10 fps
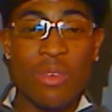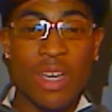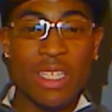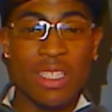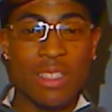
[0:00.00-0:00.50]

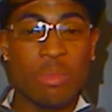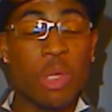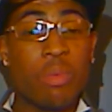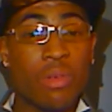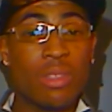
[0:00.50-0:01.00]
questions, be
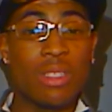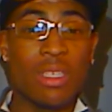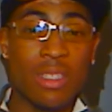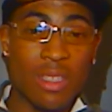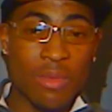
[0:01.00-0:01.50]

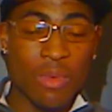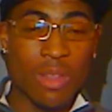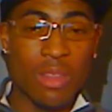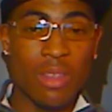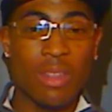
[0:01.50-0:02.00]
persistent
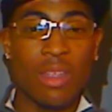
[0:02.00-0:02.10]
with it.